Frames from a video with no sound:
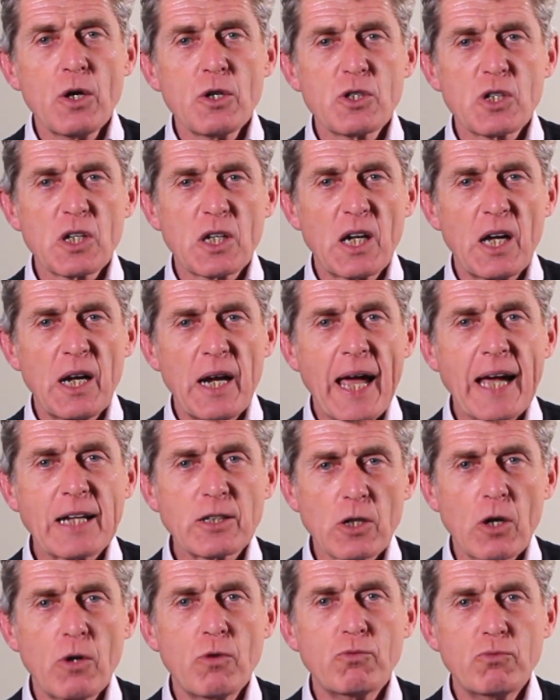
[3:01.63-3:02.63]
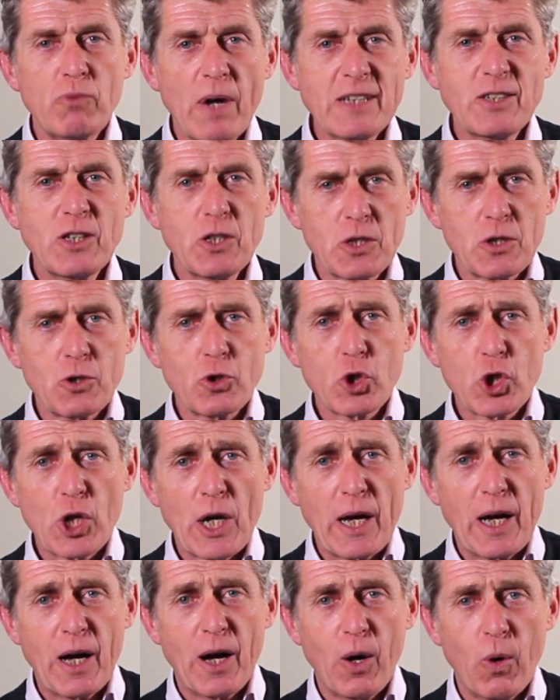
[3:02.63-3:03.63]
to connect resident
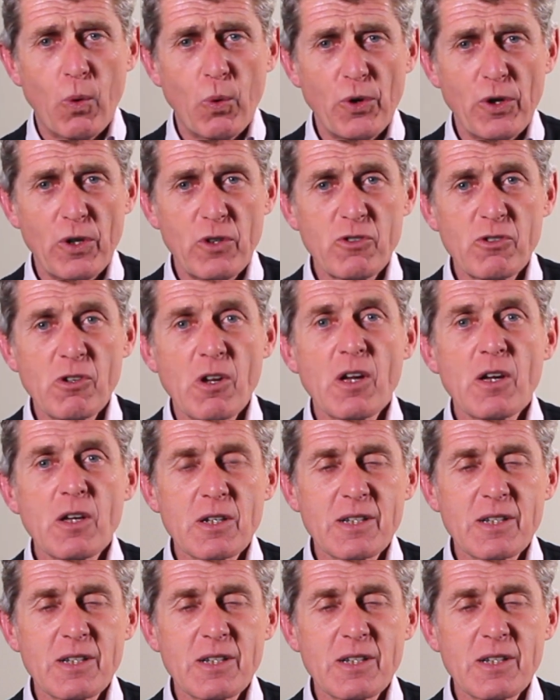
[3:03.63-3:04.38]
shareholders